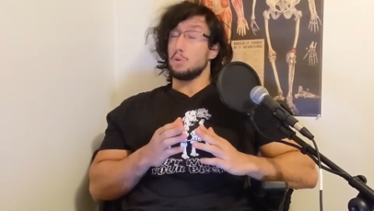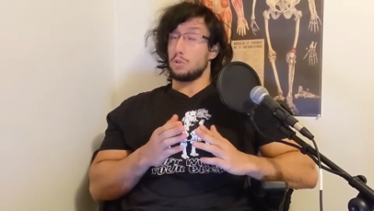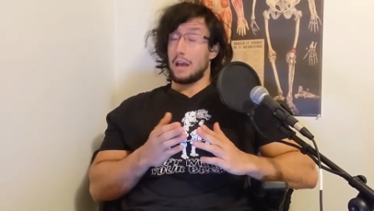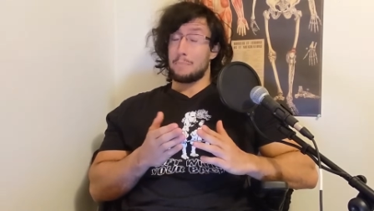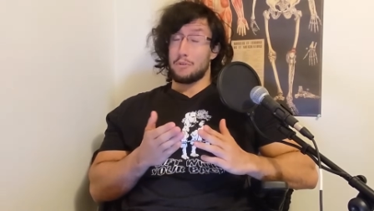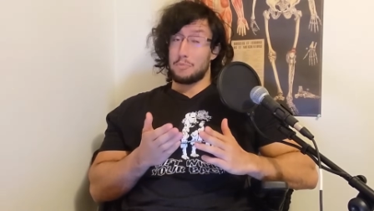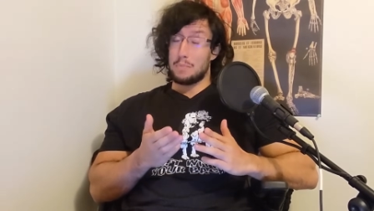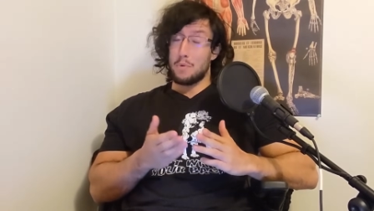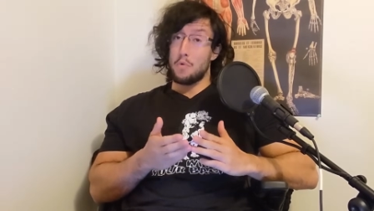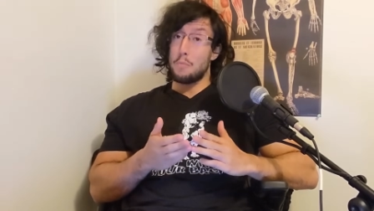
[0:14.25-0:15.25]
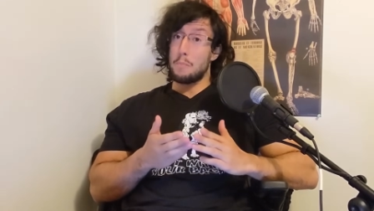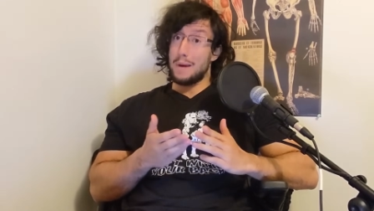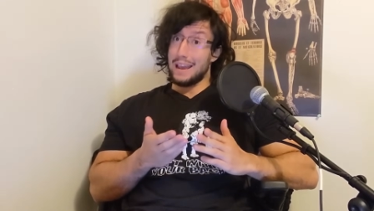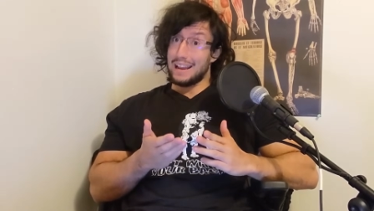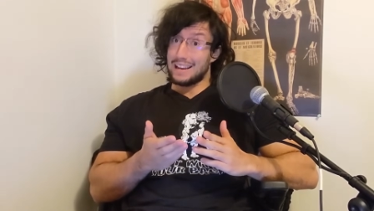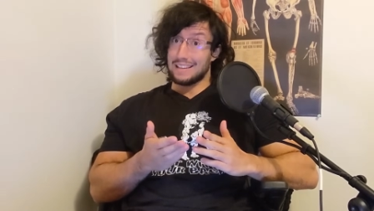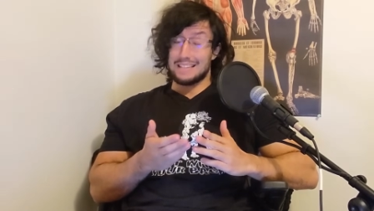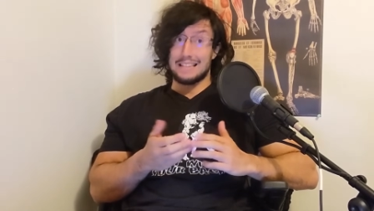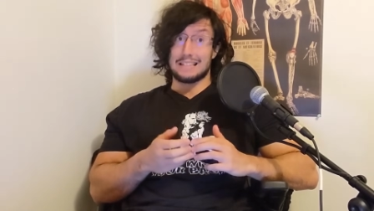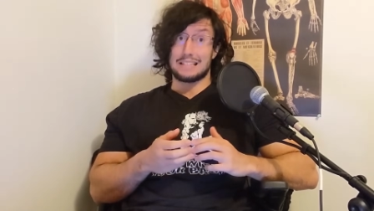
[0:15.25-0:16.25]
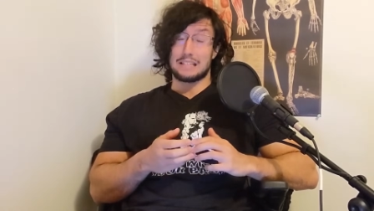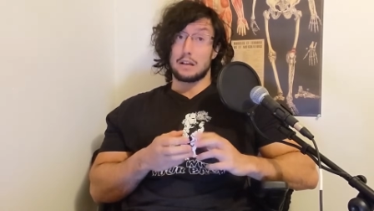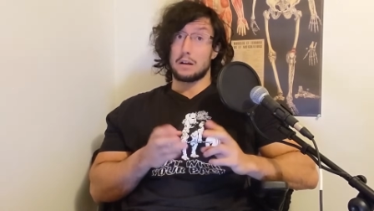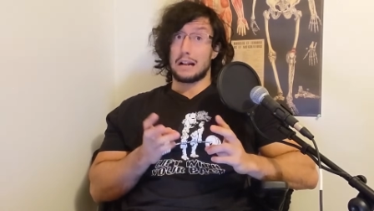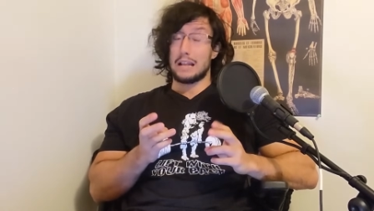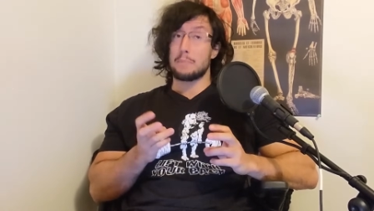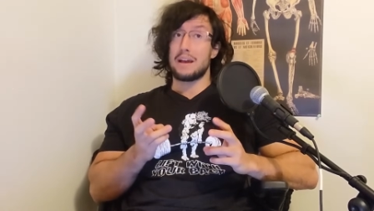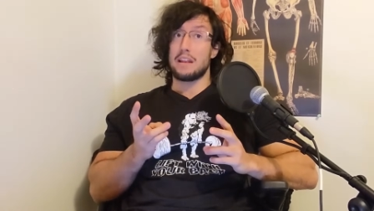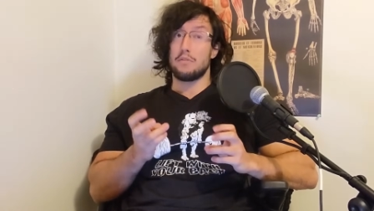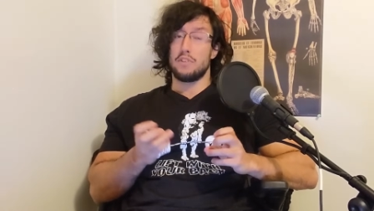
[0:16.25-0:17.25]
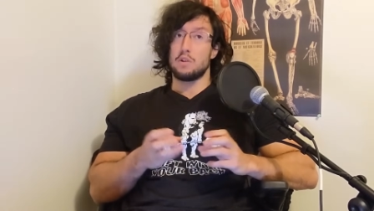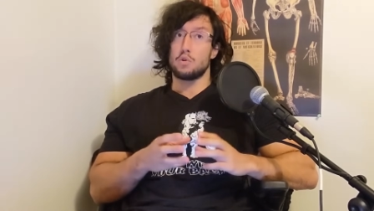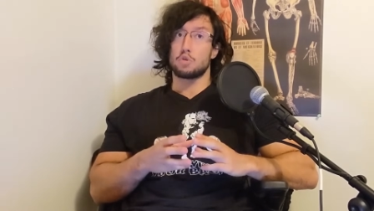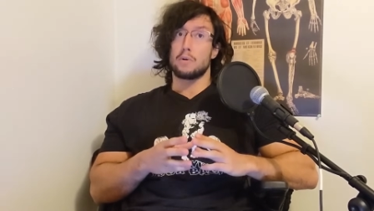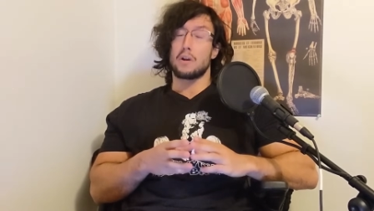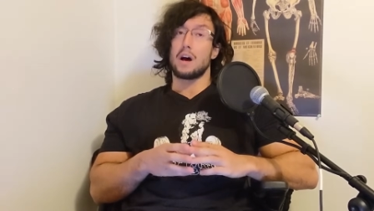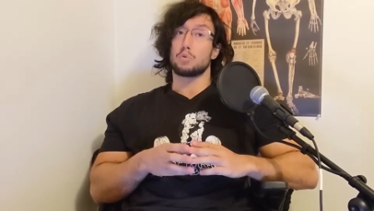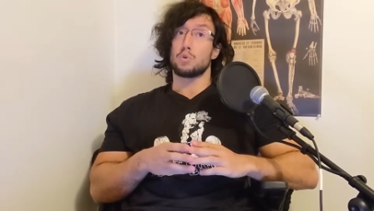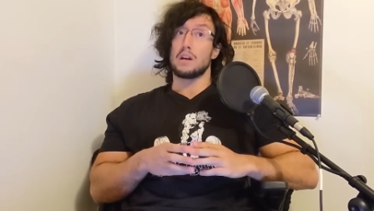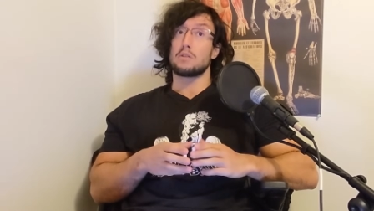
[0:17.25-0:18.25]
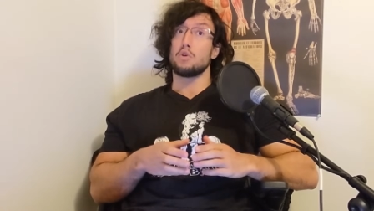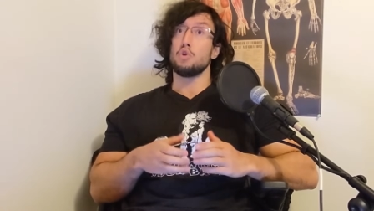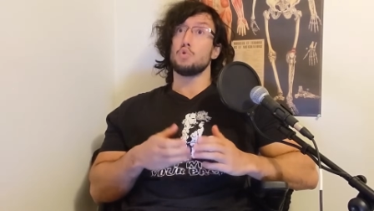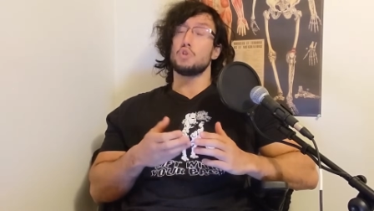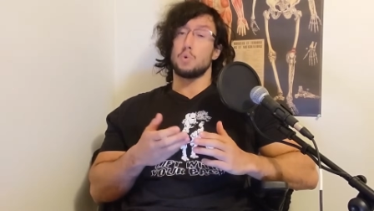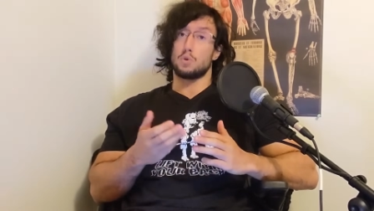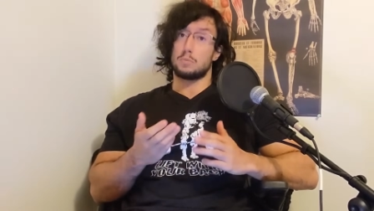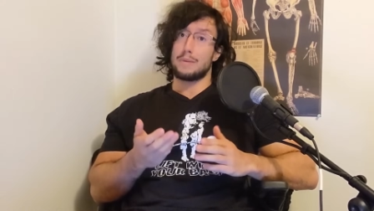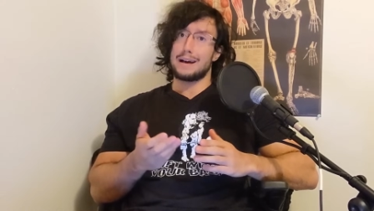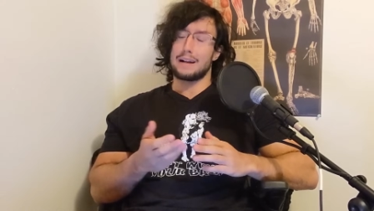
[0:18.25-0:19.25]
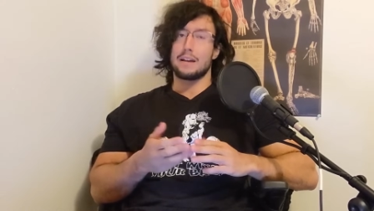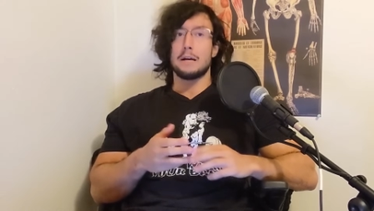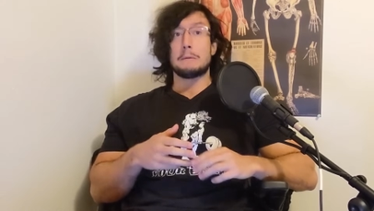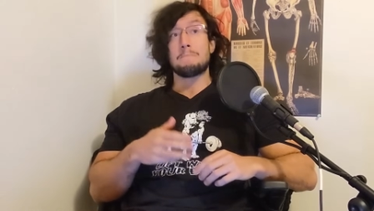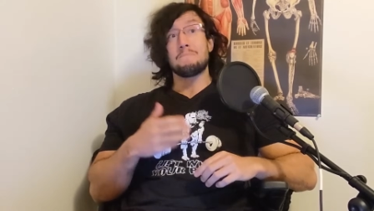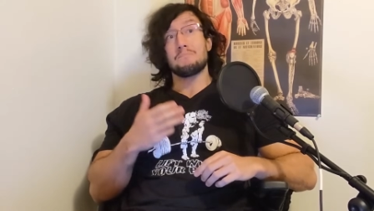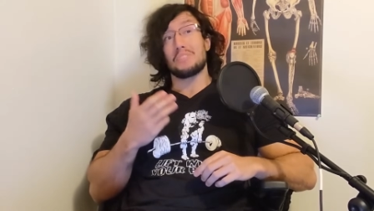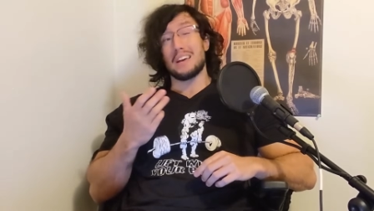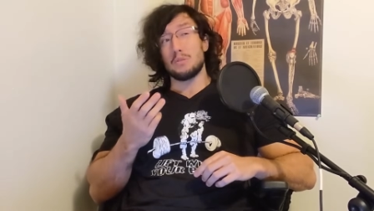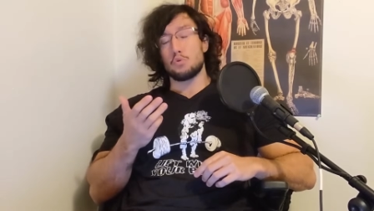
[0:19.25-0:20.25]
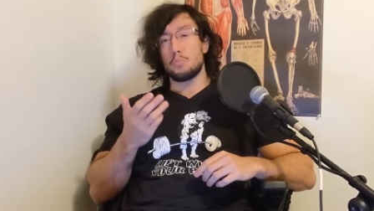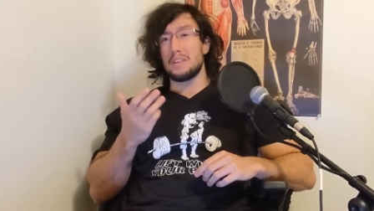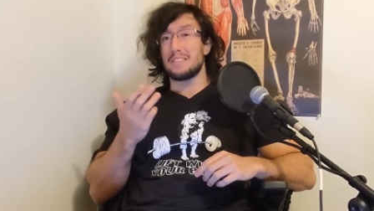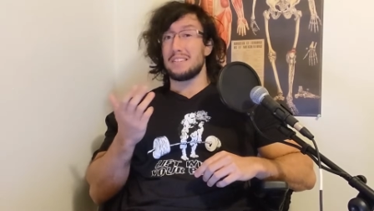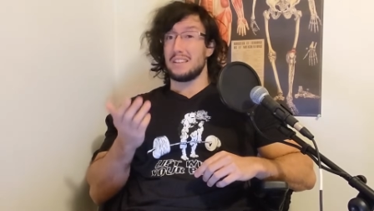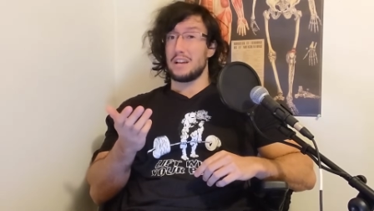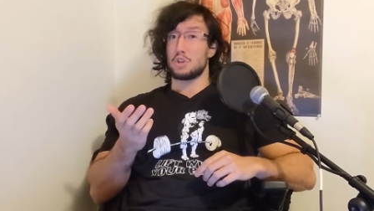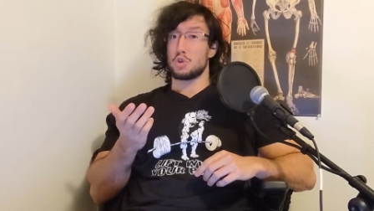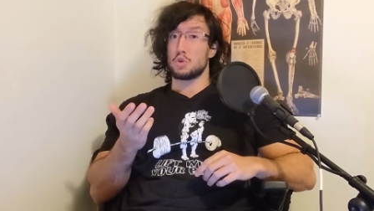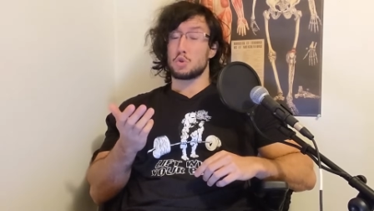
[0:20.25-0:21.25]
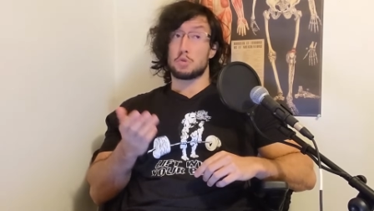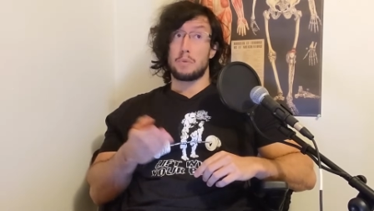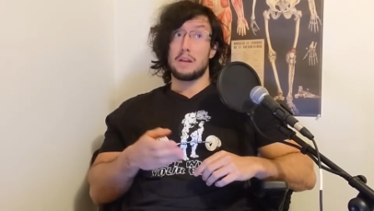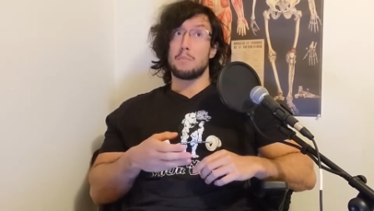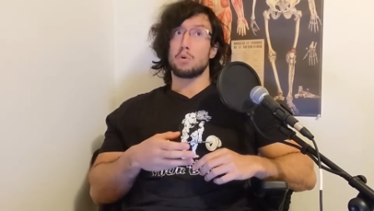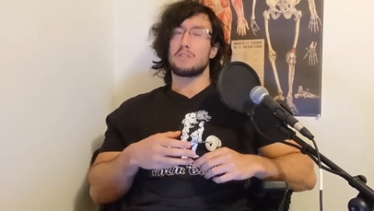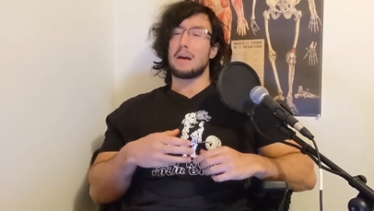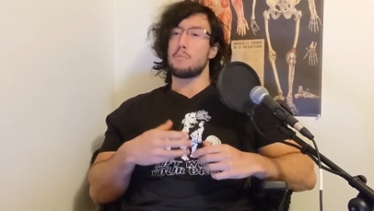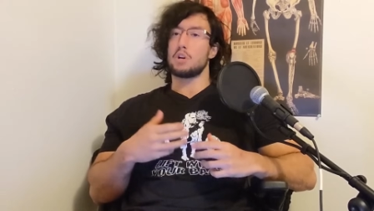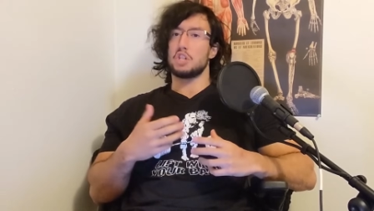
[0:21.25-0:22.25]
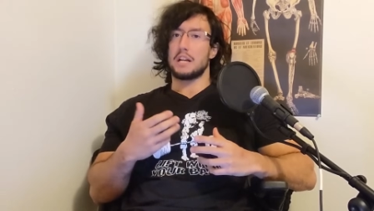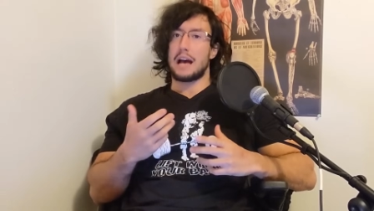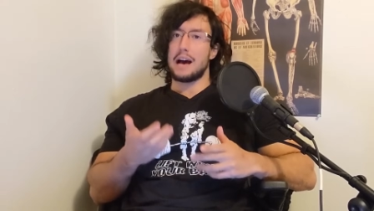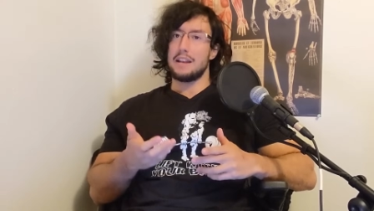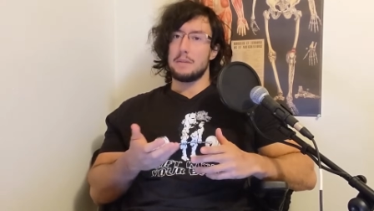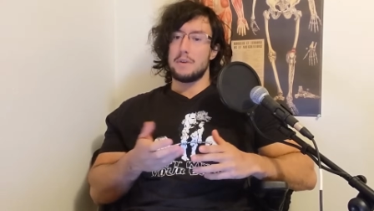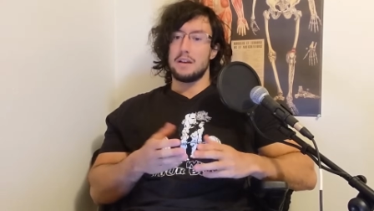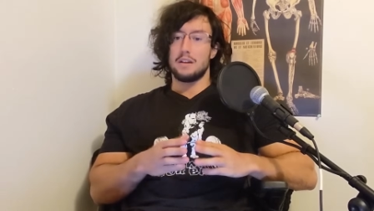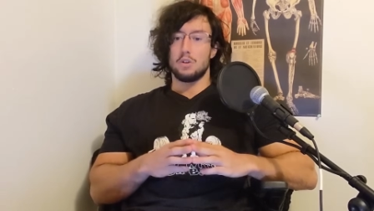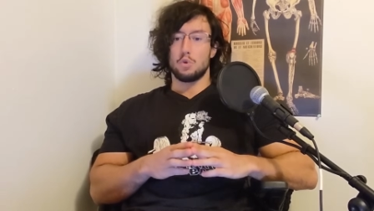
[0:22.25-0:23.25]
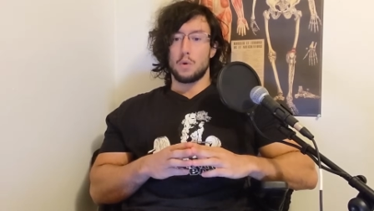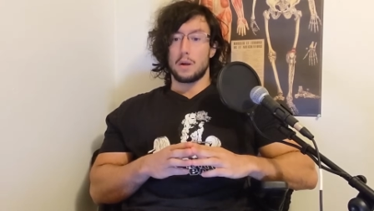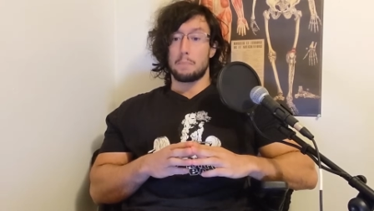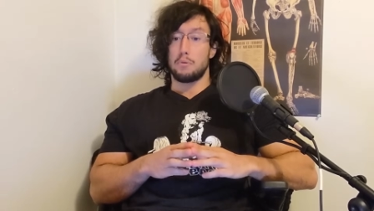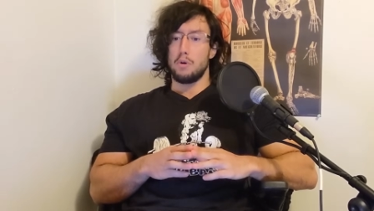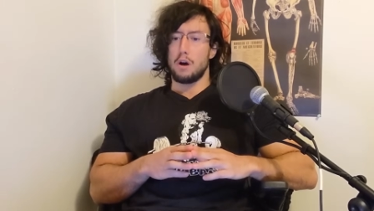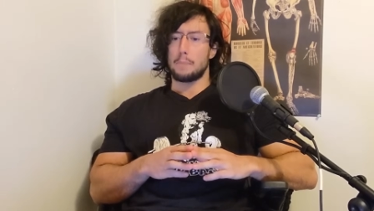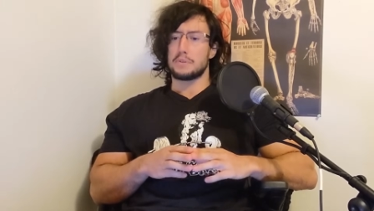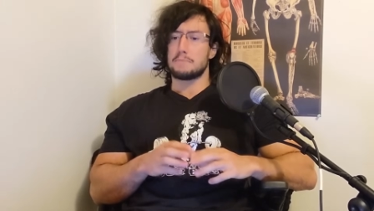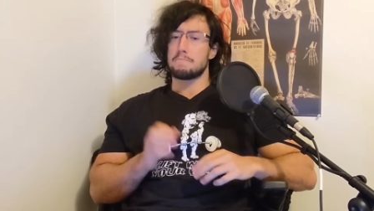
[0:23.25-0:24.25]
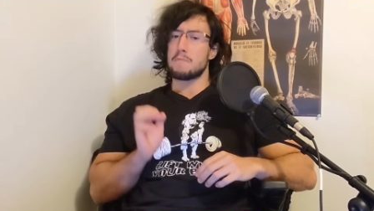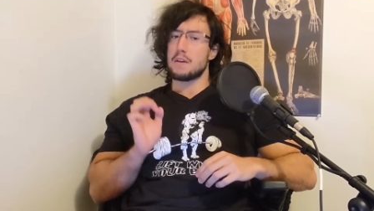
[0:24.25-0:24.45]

the type of people who make these clickbaity videos about how to get Yujiro's back tend to be teenagers who spend more time watching anime than doing pull-ups.